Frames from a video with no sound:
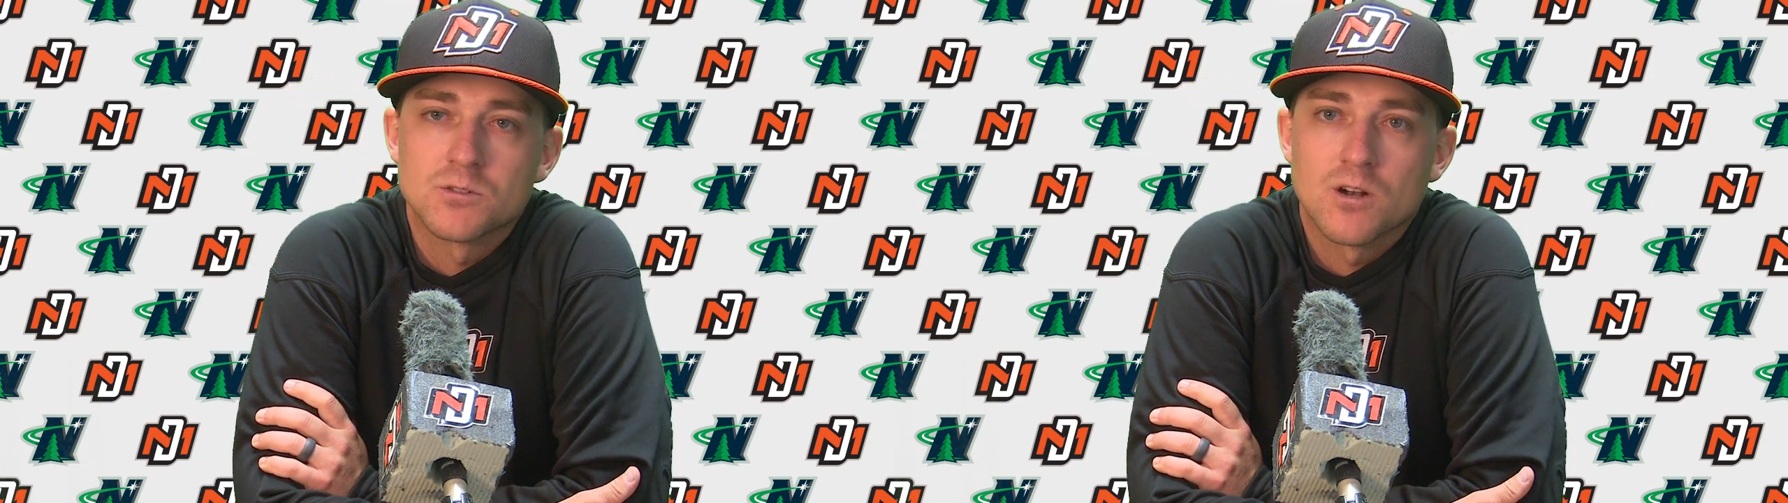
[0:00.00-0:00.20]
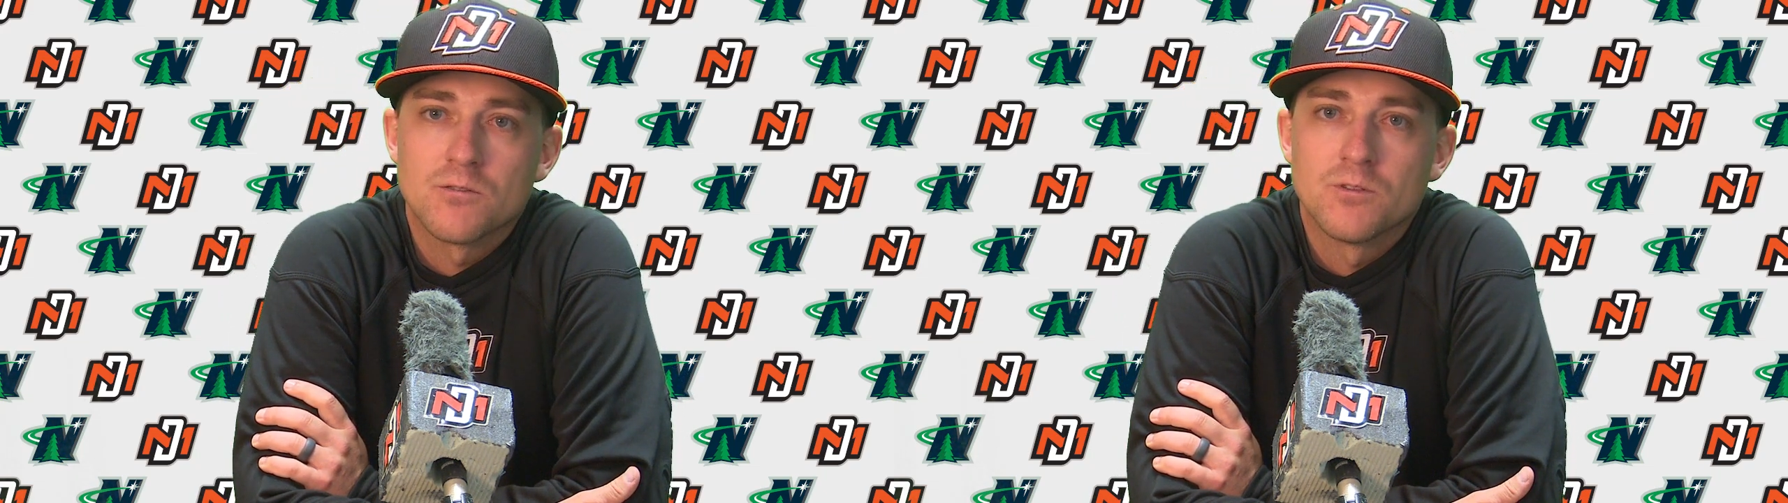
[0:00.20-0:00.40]
We'll
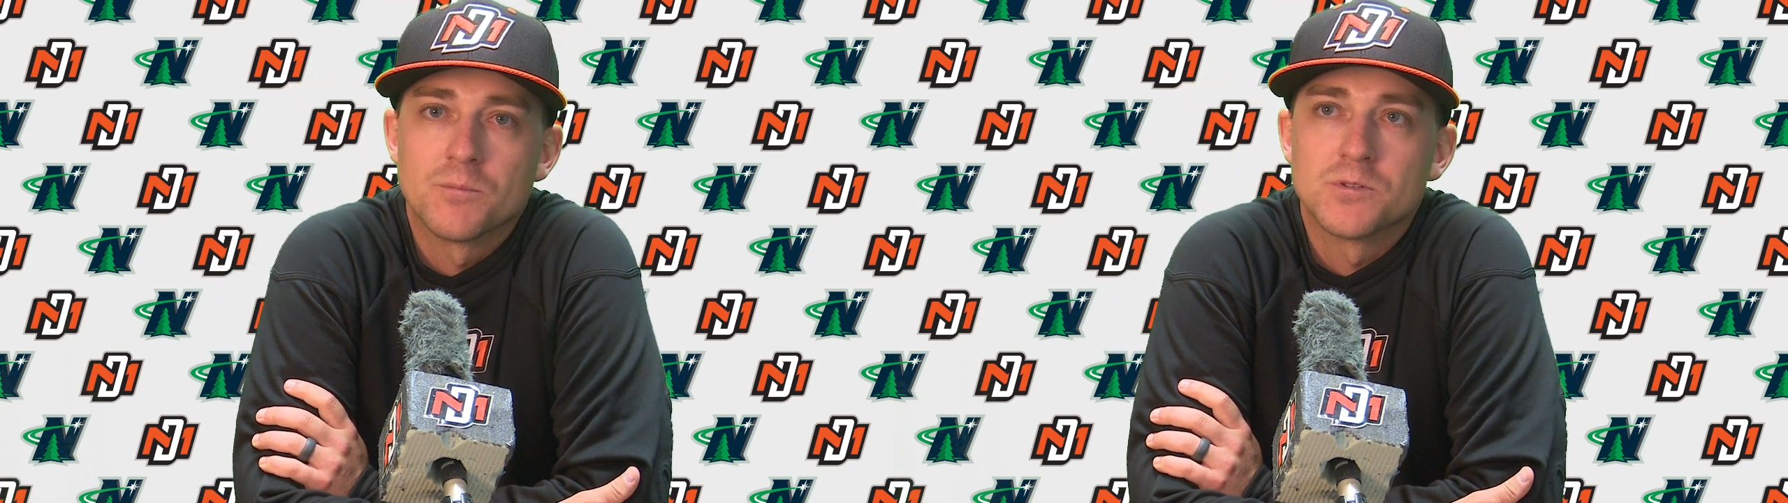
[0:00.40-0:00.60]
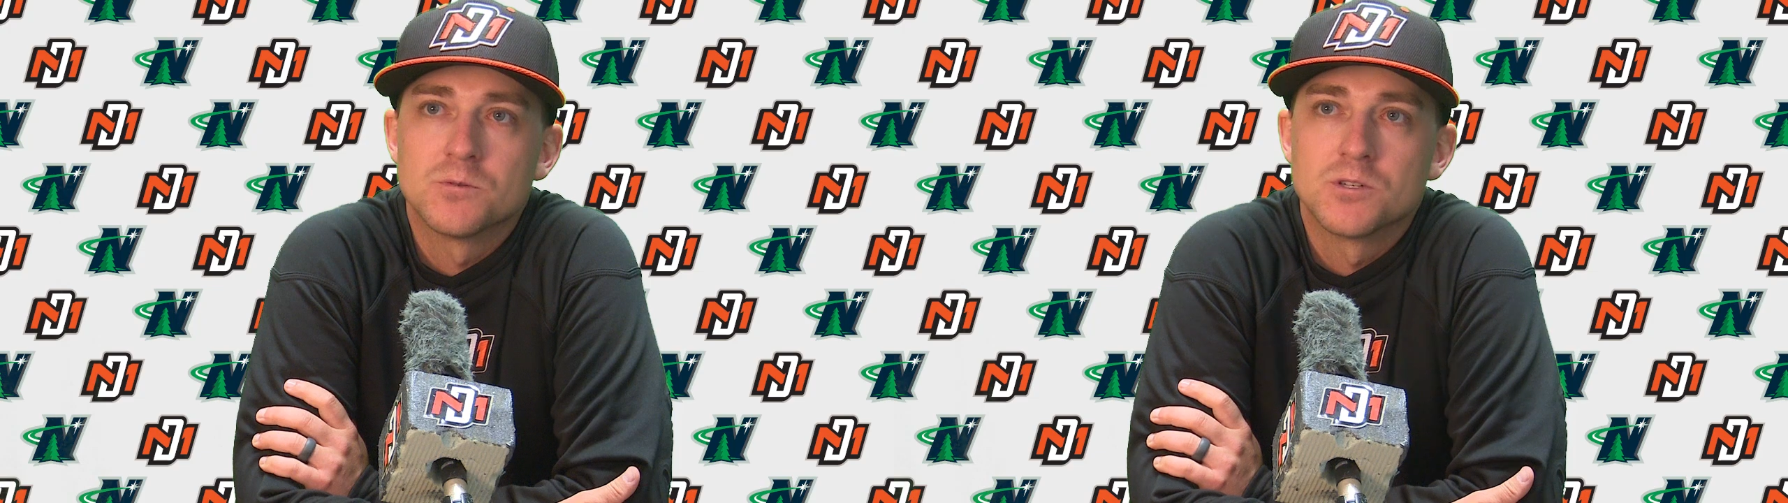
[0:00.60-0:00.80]
try to
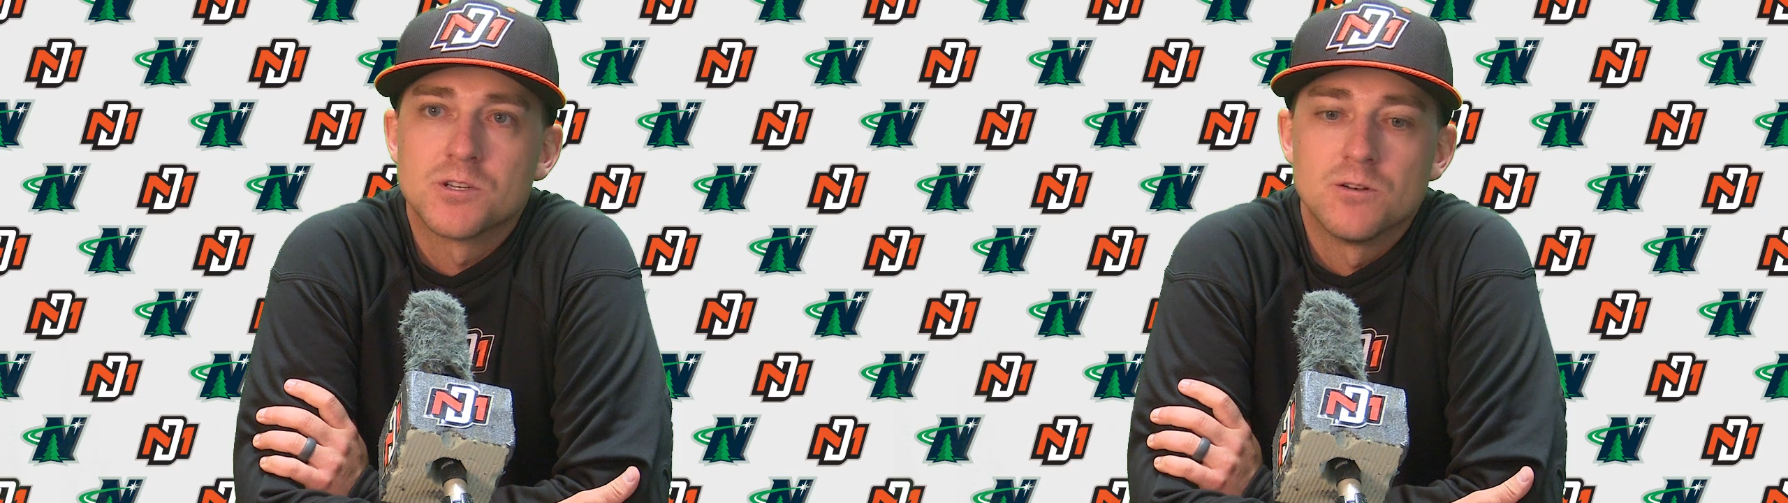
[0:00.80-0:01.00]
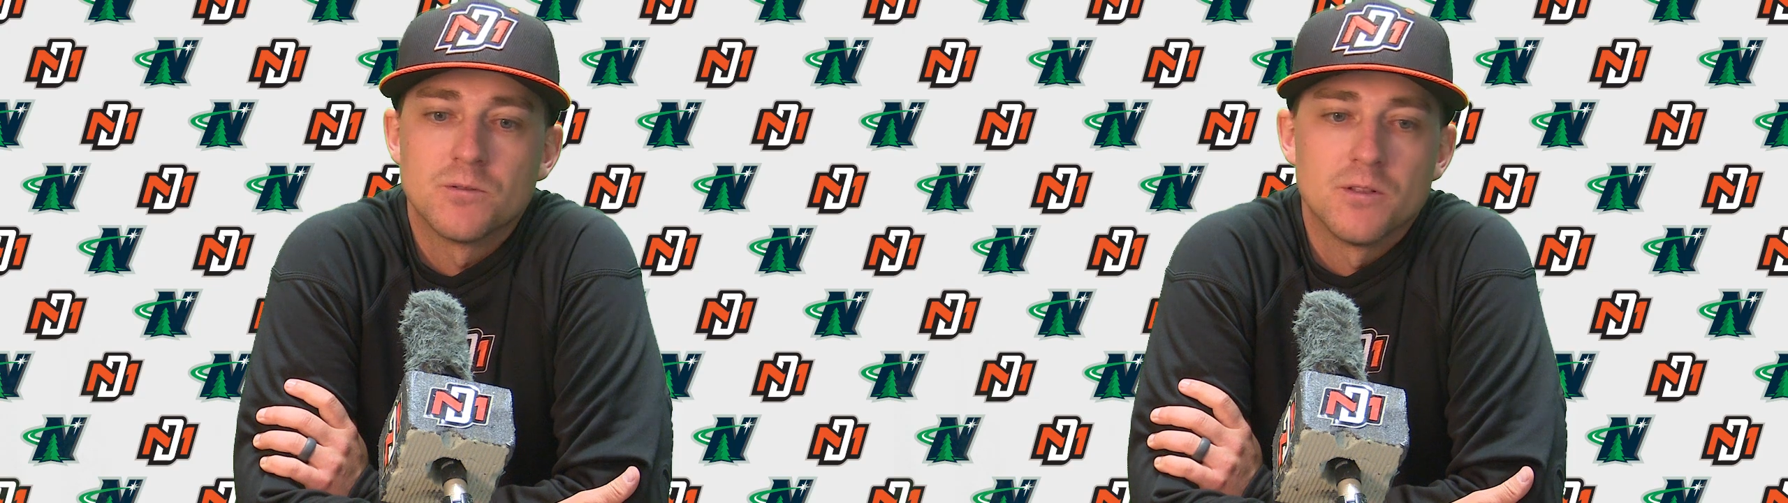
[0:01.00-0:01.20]
flip the switch
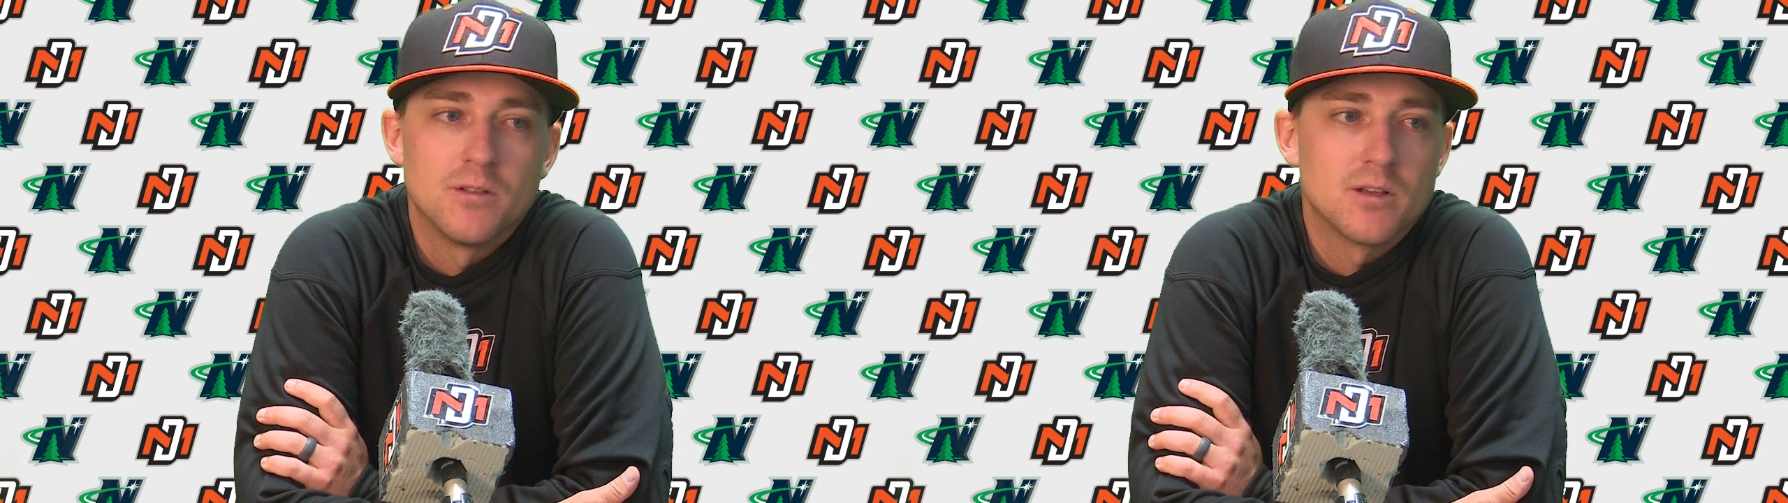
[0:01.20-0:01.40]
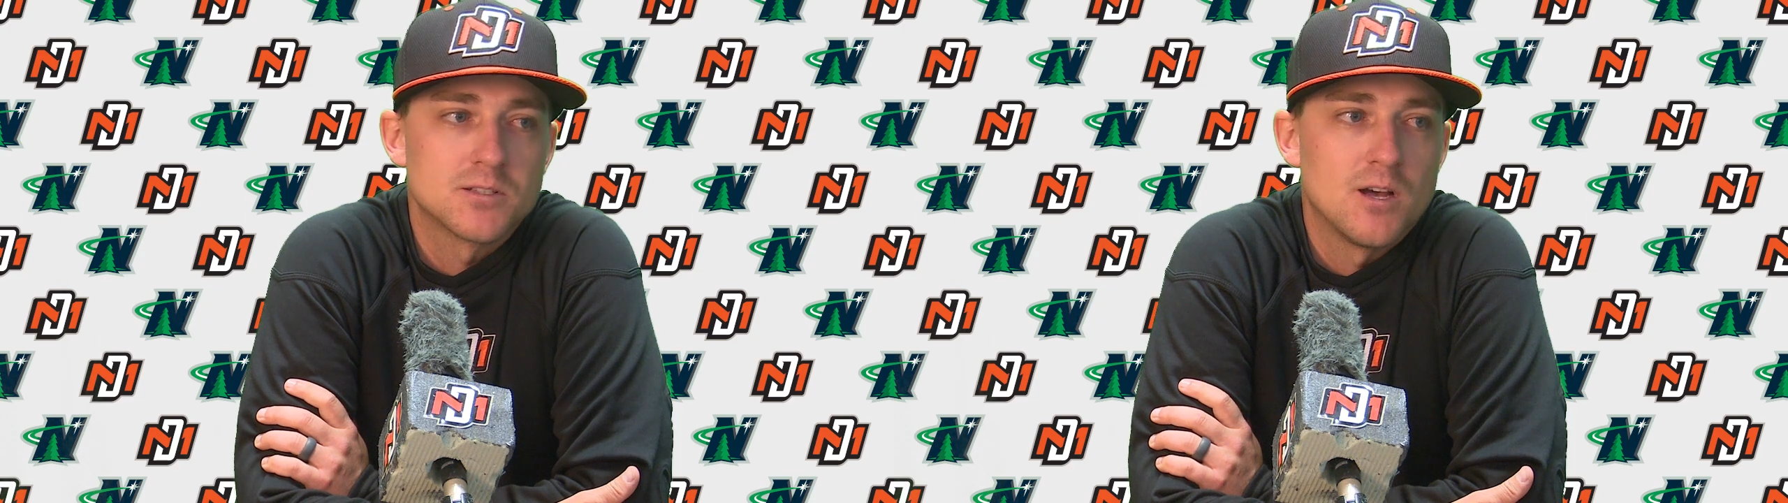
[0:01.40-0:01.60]
here within
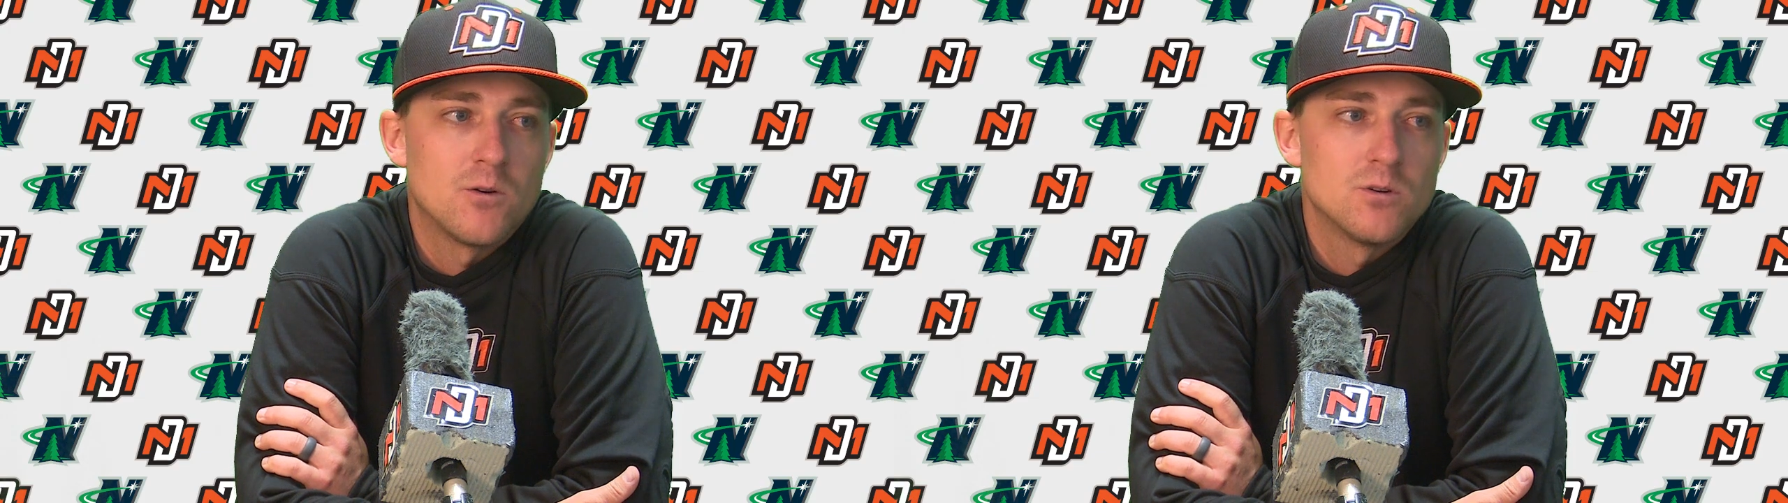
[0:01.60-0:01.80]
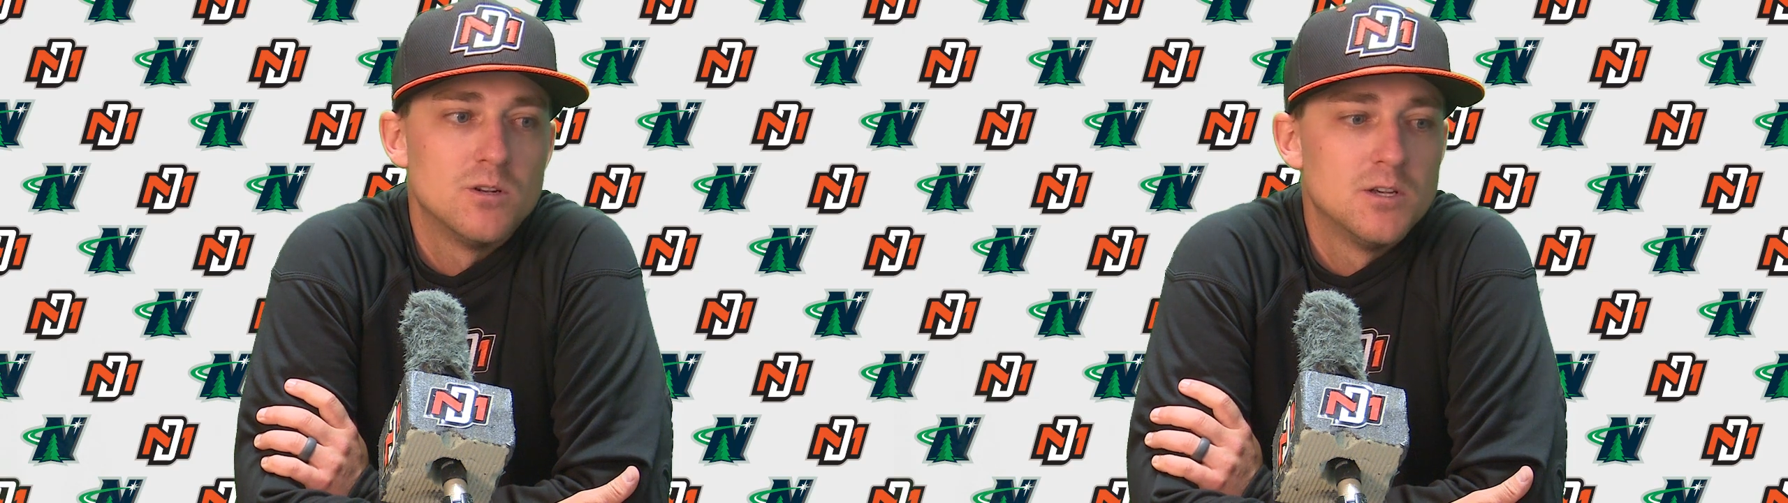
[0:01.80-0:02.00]
the next
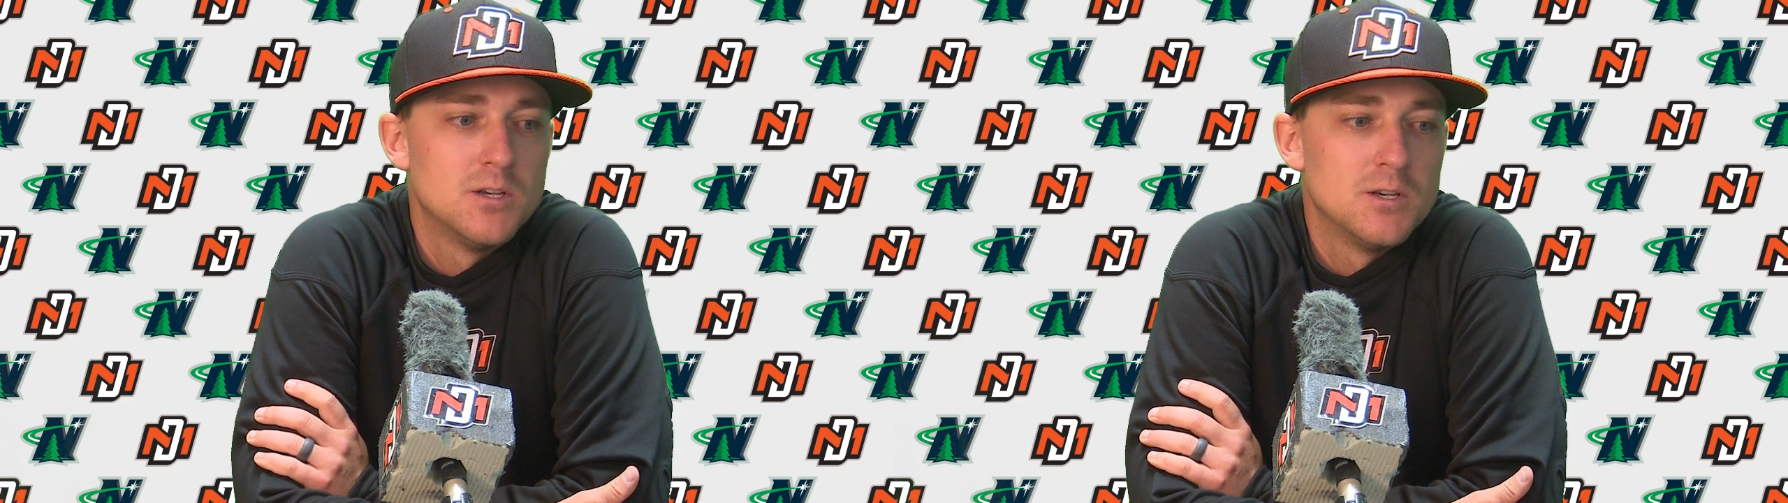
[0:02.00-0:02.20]
hour,